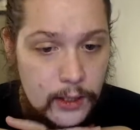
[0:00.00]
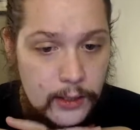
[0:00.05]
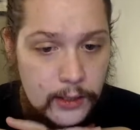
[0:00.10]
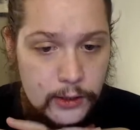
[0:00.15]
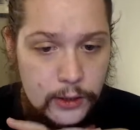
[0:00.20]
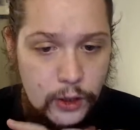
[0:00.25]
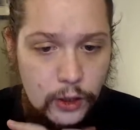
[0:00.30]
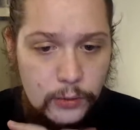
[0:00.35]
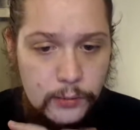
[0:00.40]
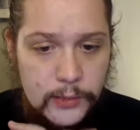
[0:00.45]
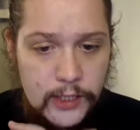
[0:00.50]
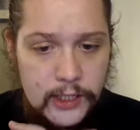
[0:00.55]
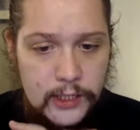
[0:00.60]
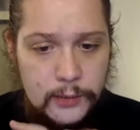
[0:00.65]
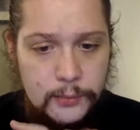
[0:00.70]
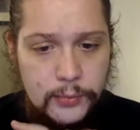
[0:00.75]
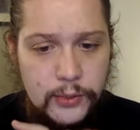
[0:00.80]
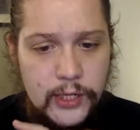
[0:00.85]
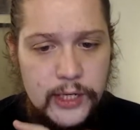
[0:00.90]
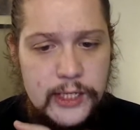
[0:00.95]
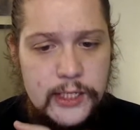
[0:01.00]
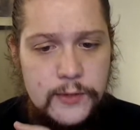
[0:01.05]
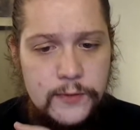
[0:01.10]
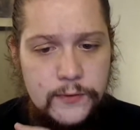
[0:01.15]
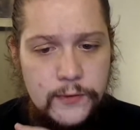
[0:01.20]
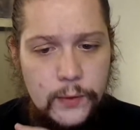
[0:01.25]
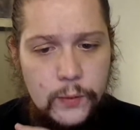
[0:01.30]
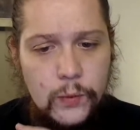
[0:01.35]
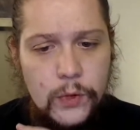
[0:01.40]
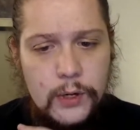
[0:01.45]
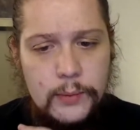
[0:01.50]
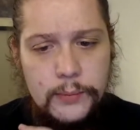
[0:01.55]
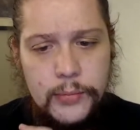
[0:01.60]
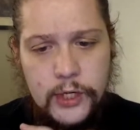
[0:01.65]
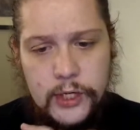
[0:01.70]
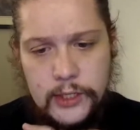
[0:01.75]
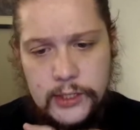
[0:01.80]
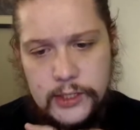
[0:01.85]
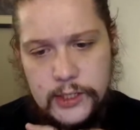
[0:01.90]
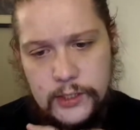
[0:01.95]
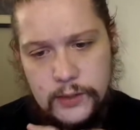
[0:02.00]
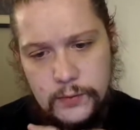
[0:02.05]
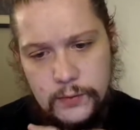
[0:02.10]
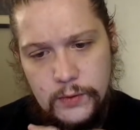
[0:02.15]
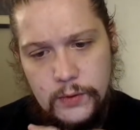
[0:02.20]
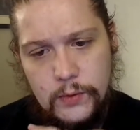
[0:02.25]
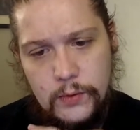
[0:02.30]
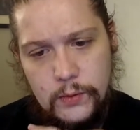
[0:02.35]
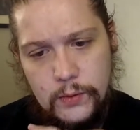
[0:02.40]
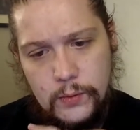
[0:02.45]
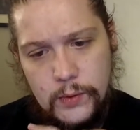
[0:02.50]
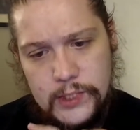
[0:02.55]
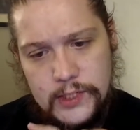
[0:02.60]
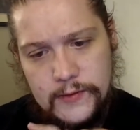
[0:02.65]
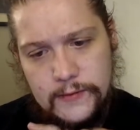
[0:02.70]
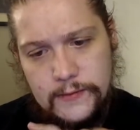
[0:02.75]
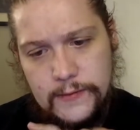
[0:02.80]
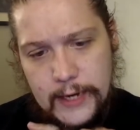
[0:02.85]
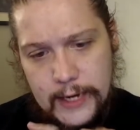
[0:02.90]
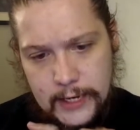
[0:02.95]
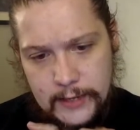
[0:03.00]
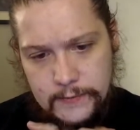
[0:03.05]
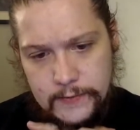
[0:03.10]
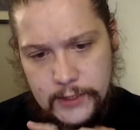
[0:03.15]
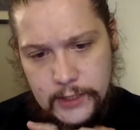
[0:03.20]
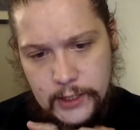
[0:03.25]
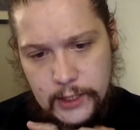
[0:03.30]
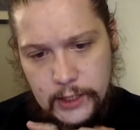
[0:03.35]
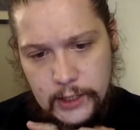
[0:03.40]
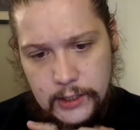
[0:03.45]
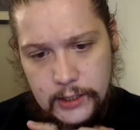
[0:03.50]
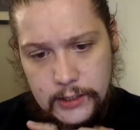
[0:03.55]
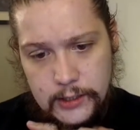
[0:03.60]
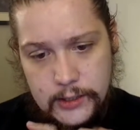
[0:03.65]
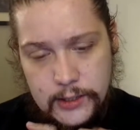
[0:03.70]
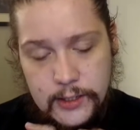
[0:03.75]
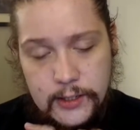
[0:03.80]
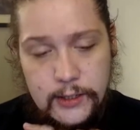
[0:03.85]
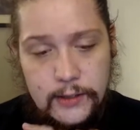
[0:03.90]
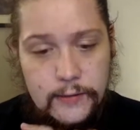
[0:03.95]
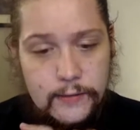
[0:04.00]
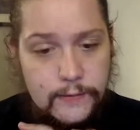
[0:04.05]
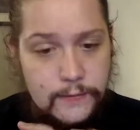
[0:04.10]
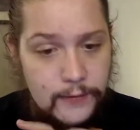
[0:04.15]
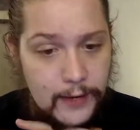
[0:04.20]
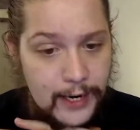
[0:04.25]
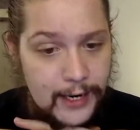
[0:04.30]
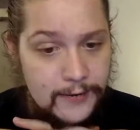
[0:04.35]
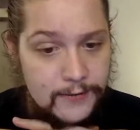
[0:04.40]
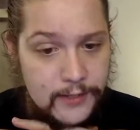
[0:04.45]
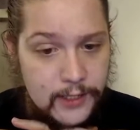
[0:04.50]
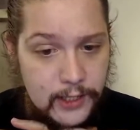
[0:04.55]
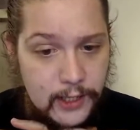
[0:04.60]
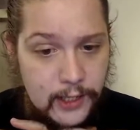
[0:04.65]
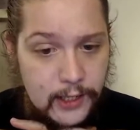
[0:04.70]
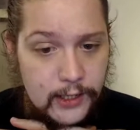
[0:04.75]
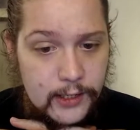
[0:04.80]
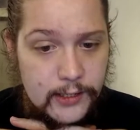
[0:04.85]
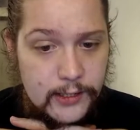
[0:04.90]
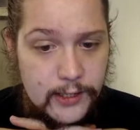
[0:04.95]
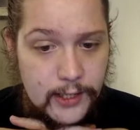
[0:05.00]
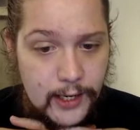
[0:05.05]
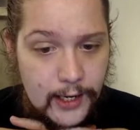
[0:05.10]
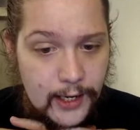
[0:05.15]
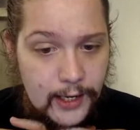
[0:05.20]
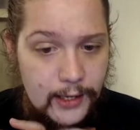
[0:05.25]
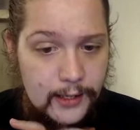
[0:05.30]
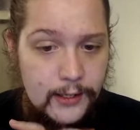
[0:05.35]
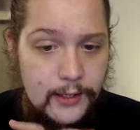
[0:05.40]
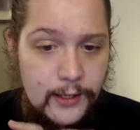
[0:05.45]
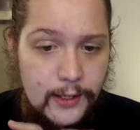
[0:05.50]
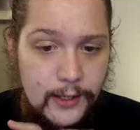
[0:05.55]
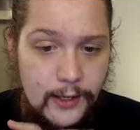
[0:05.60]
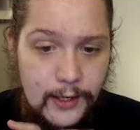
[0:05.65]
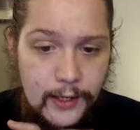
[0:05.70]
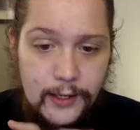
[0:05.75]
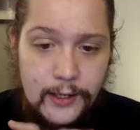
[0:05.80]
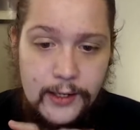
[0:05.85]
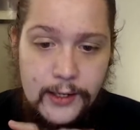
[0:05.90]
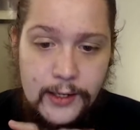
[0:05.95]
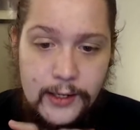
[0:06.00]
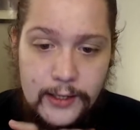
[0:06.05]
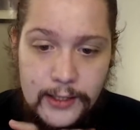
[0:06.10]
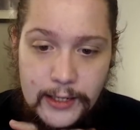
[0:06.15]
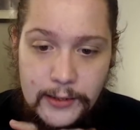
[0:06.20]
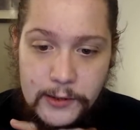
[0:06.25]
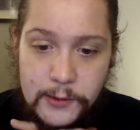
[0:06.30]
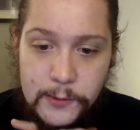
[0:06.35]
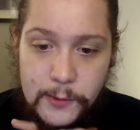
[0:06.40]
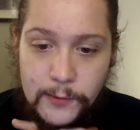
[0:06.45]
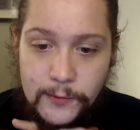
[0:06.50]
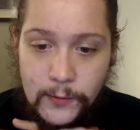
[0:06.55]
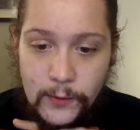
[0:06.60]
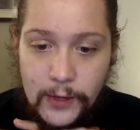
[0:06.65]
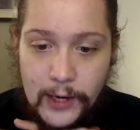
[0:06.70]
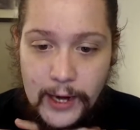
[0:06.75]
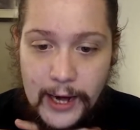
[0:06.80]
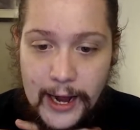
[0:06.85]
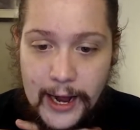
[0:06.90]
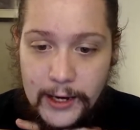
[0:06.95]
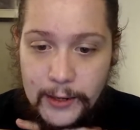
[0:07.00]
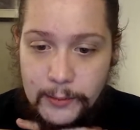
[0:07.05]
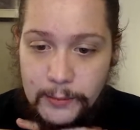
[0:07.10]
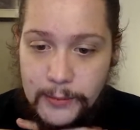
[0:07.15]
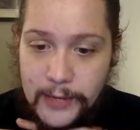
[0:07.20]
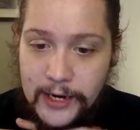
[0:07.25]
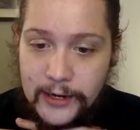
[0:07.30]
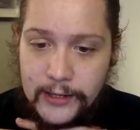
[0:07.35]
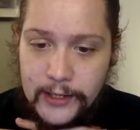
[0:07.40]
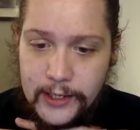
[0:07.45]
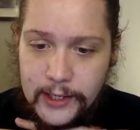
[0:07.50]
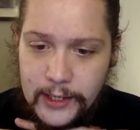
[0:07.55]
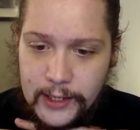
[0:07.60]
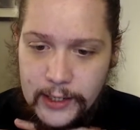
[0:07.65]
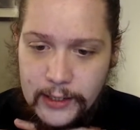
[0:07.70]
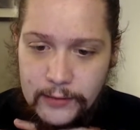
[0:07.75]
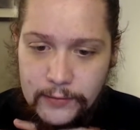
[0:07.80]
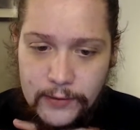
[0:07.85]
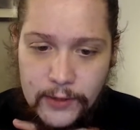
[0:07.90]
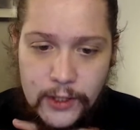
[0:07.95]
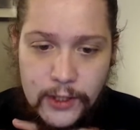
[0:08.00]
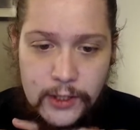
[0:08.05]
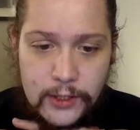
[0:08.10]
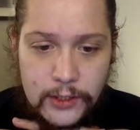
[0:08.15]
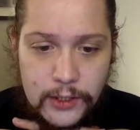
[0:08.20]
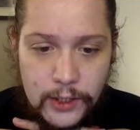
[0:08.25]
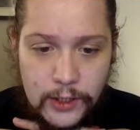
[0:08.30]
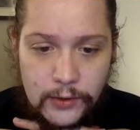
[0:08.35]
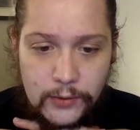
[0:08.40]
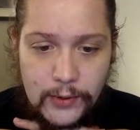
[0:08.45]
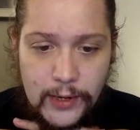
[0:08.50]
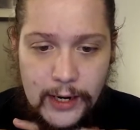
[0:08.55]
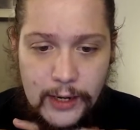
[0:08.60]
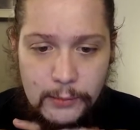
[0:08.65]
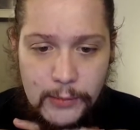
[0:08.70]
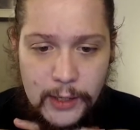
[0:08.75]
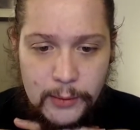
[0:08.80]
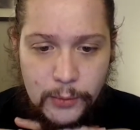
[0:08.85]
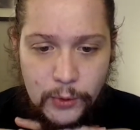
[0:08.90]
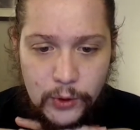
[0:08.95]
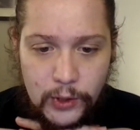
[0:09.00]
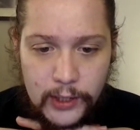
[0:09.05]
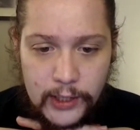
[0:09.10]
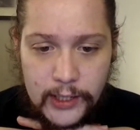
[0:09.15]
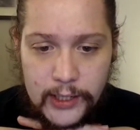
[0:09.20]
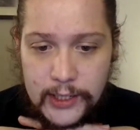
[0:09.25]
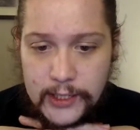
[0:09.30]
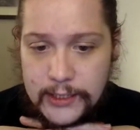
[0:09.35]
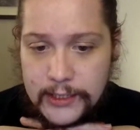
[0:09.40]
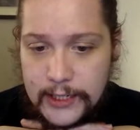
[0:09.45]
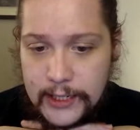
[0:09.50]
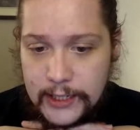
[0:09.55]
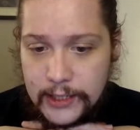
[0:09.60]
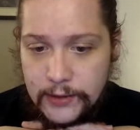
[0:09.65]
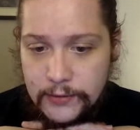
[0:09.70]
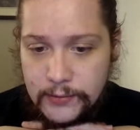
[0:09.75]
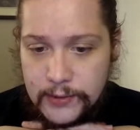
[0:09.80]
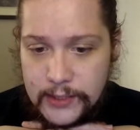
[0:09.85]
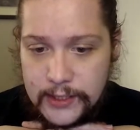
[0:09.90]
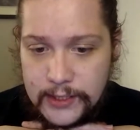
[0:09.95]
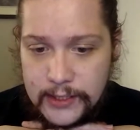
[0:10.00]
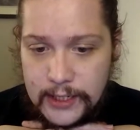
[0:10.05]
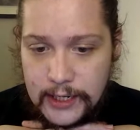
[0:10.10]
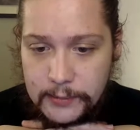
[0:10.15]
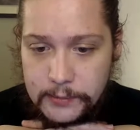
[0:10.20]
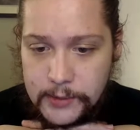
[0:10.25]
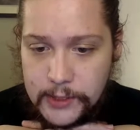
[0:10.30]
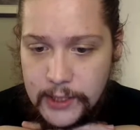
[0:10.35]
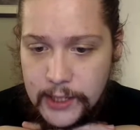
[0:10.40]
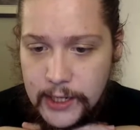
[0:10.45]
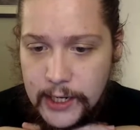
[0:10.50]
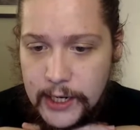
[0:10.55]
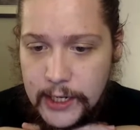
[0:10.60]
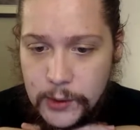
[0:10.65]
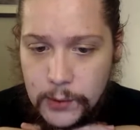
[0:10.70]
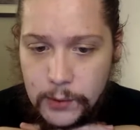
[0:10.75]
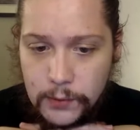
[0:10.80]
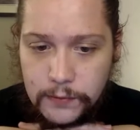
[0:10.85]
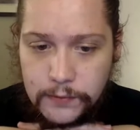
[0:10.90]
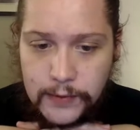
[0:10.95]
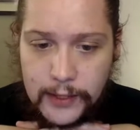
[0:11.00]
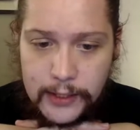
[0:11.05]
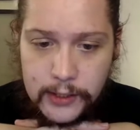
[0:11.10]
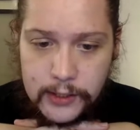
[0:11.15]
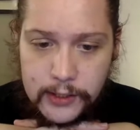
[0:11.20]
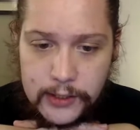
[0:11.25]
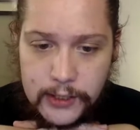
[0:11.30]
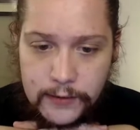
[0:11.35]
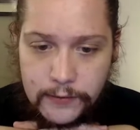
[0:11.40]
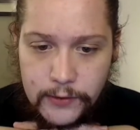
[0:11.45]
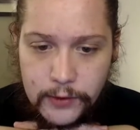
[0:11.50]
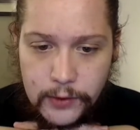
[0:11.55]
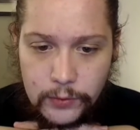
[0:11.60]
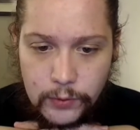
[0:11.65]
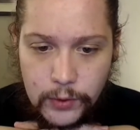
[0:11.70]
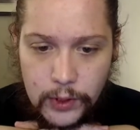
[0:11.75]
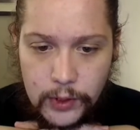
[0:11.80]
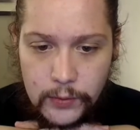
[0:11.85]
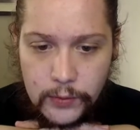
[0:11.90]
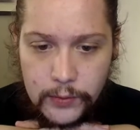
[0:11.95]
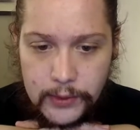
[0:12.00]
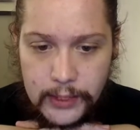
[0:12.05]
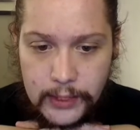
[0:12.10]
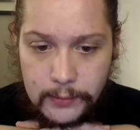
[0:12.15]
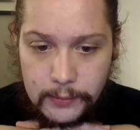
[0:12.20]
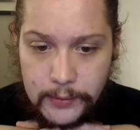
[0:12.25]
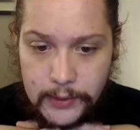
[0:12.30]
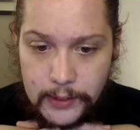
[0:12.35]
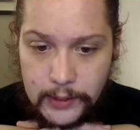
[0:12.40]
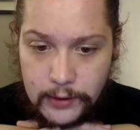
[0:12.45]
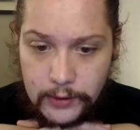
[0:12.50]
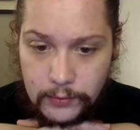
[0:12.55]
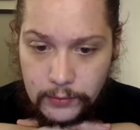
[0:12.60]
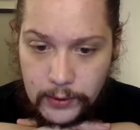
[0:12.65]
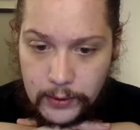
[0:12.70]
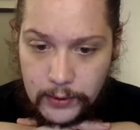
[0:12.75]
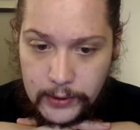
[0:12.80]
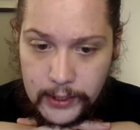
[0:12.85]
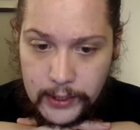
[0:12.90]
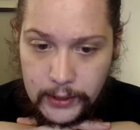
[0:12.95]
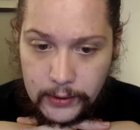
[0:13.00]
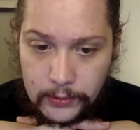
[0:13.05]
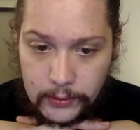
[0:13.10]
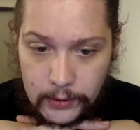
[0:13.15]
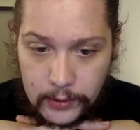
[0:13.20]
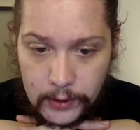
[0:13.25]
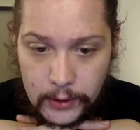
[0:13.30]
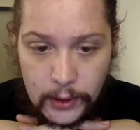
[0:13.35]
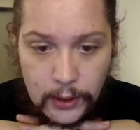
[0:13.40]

They told me that the price for one person was 5 dinars. 5 dinars? Ha! Ha! That was before Adam married Eve. Turn around, my boy. Take 3 steps, and you will find yourself in the road without being thrown out.